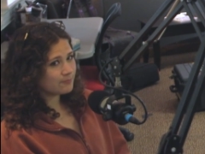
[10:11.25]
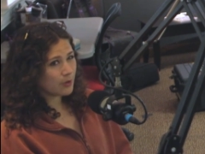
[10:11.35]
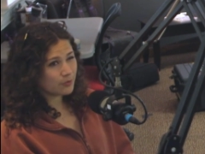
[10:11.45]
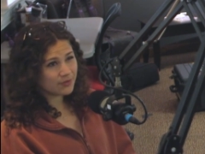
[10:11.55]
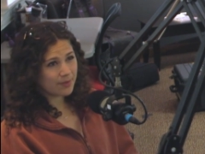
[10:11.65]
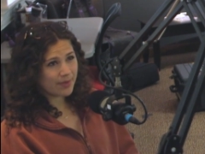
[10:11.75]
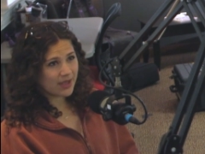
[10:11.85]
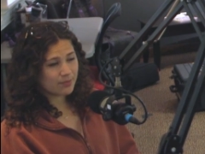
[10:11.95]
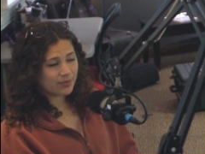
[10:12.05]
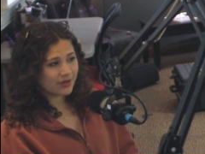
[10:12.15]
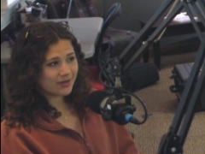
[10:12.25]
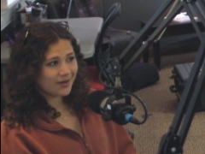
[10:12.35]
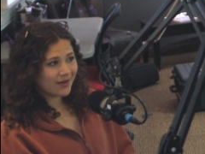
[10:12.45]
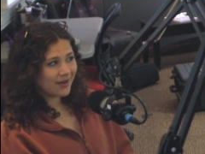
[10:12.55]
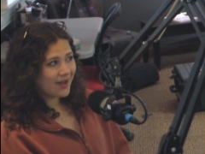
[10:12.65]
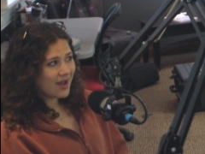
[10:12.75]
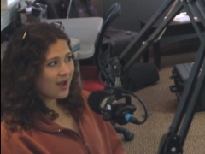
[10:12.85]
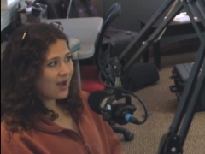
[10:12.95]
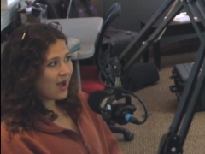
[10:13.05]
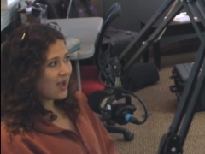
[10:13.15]
wrote the paper,
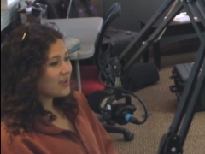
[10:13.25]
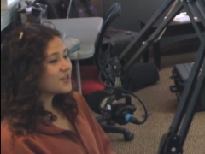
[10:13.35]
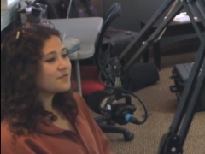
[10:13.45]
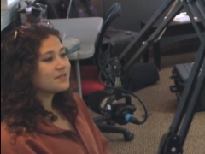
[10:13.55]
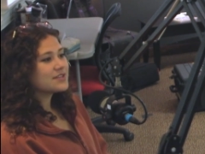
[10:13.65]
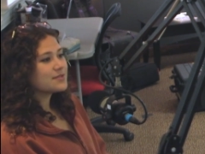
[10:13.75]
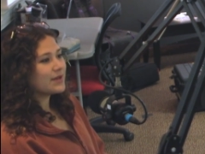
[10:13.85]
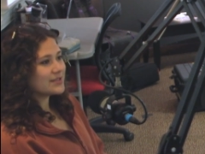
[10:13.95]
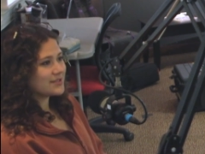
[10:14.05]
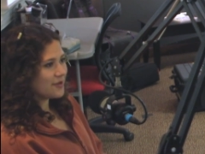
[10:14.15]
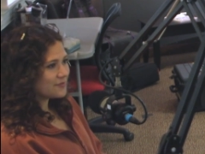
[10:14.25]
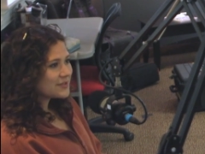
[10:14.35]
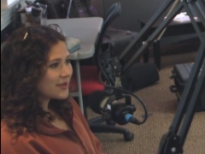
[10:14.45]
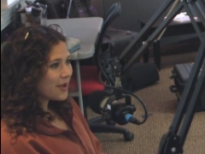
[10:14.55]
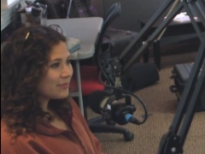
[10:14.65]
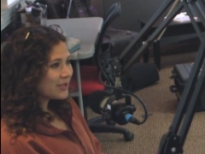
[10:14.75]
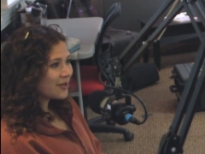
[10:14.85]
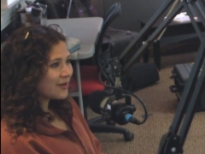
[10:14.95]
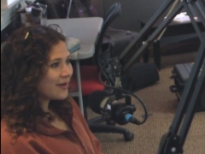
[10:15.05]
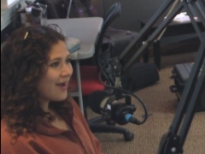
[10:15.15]
I convinced myself to come
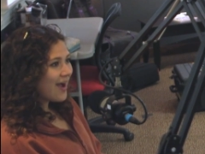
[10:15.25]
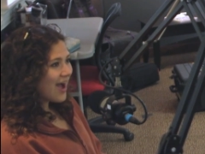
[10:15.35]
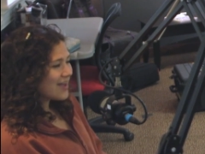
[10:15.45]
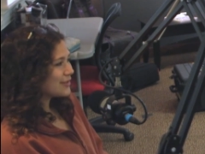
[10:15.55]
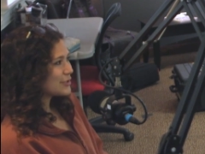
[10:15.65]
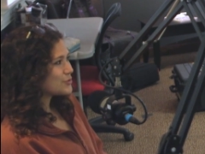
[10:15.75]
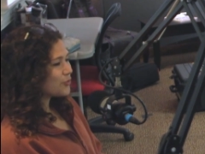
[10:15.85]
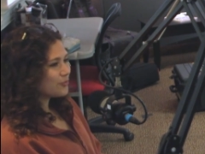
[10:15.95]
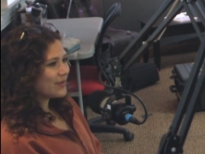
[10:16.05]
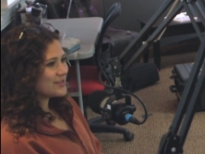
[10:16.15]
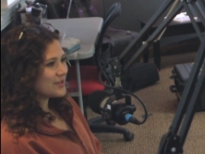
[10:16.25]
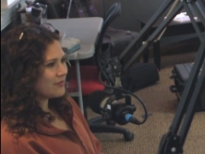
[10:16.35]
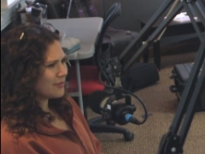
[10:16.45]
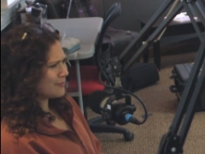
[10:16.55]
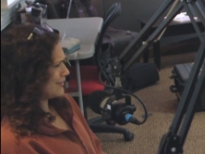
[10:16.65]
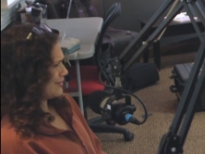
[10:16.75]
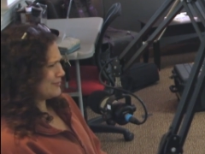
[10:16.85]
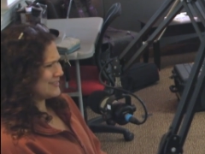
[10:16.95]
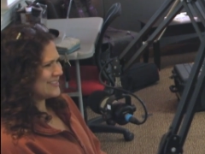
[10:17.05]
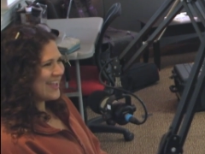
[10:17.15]
here. I like sold myself and I'm like,
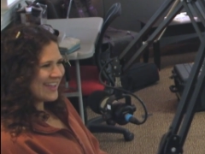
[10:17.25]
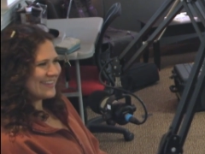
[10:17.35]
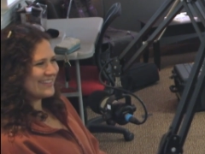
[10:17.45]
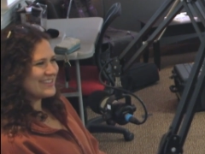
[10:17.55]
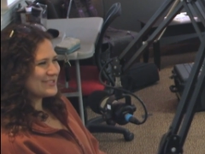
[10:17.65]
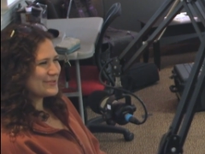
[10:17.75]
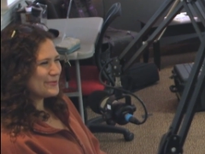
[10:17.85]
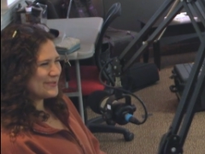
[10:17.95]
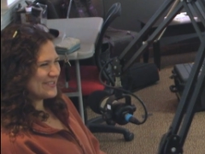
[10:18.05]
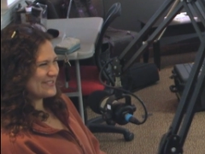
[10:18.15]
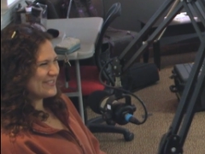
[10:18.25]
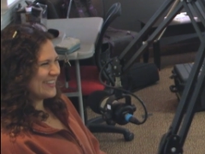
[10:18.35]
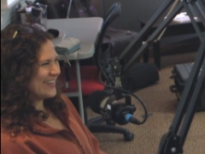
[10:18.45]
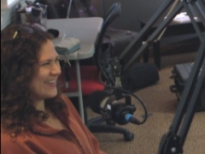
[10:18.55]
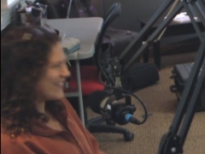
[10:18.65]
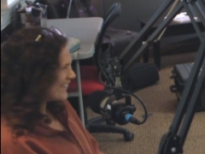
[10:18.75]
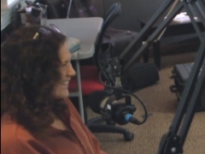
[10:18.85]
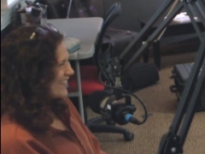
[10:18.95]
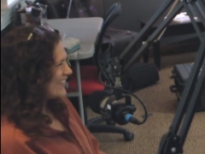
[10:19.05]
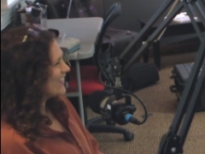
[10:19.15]
dang, this school is really
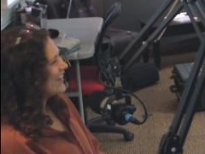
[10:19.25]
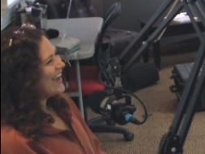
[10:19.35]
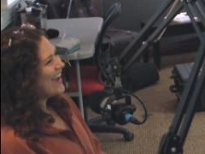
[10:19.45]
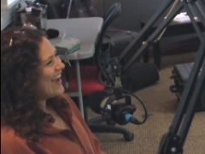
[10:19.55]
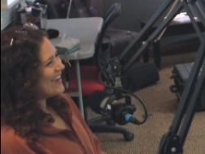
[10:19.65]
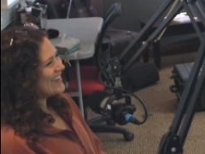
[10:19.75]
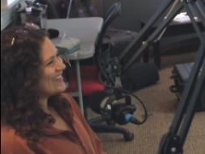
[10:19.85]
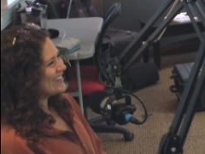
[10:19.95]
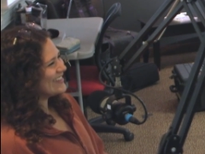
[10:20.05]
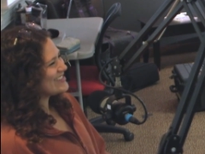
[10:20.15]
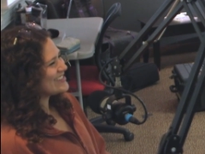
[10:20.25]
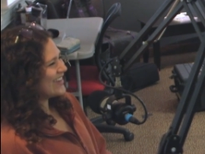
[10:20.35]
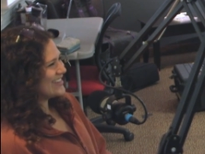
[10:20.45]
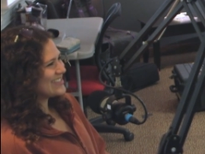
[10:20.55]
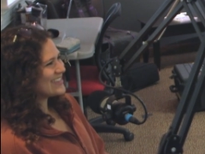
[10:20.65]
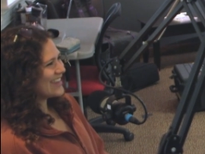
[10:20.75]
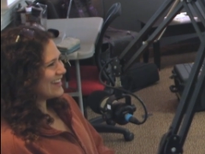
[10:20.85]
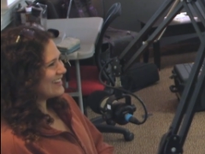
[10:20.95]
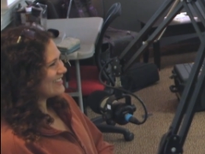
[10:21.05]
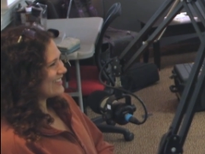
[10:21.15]
cool. And so I
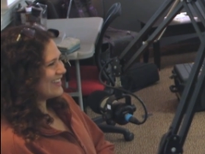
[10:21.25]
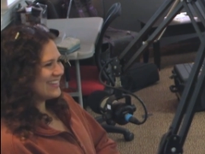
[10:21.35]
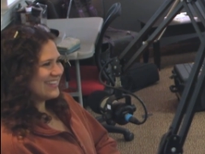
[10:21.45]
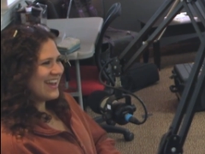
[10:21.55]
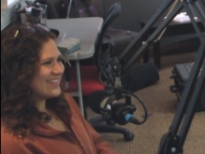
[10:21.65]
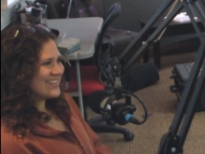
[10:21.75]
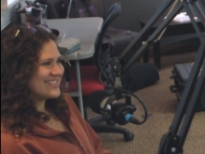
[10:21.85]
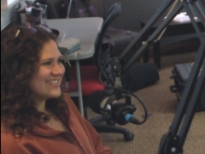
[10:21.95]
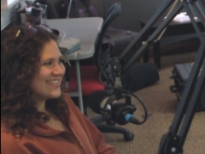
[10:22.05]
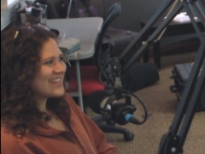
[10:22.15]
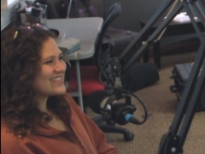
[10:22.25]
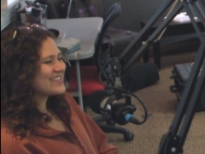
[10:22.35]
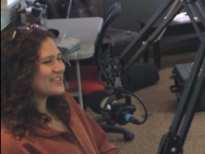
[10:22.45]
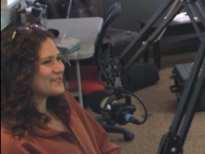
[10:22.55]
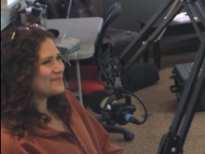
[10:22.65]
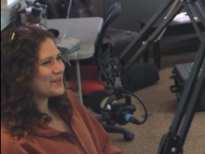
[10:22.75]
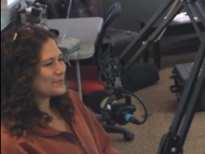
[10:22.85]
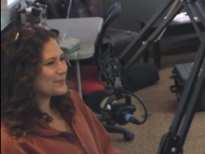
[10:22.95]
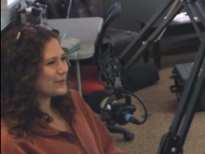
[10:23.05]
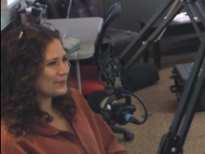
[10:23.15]
decided like, yeah, let's
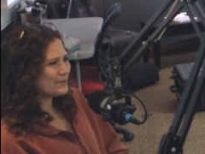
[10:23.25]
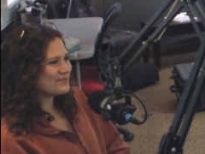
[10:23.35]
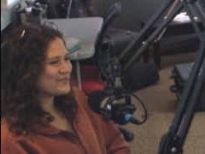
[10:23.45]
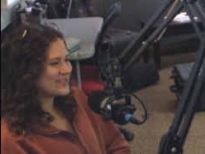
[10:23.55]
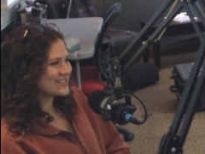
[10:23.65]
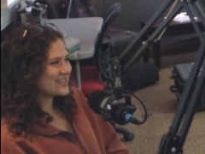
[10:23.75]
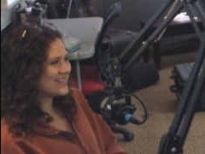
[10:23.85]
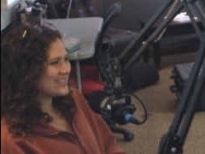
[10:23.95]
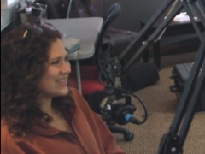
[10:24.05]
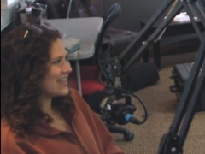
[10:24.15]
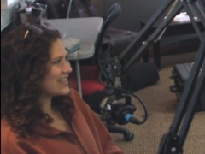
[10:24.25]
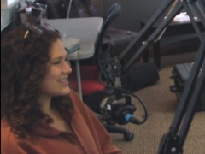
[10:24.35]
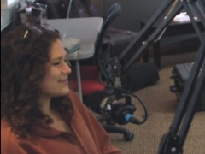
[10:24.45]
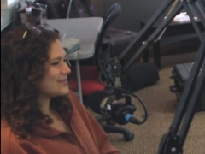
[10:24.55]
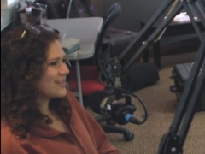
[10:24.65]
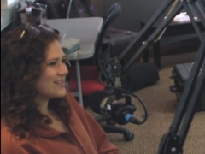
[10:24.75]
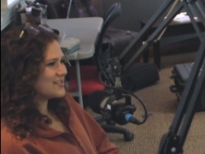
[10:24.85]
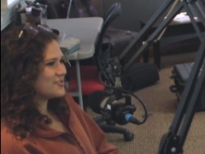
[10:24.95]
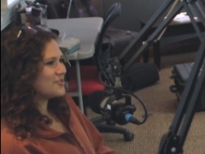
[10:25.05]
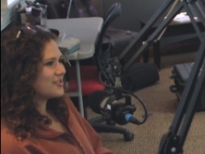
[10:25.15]
explore a little more. So I did get accepted as
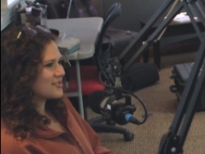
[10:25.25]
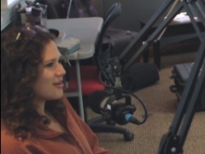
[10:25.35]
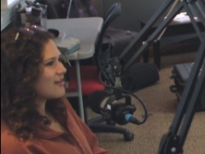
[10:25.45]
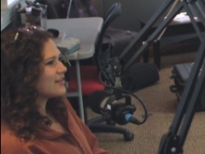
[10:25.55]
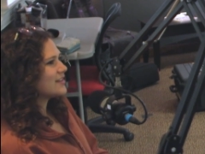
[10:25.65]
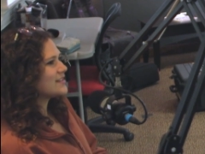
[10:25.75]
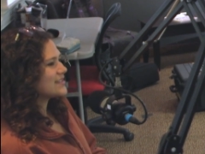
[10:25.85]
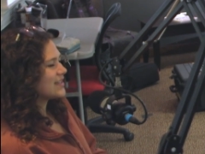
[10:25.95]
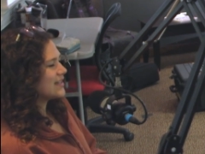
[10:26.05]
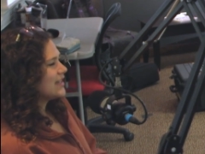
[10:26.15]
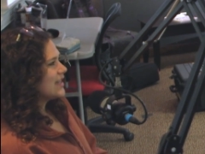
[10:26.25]
a junior scholars, and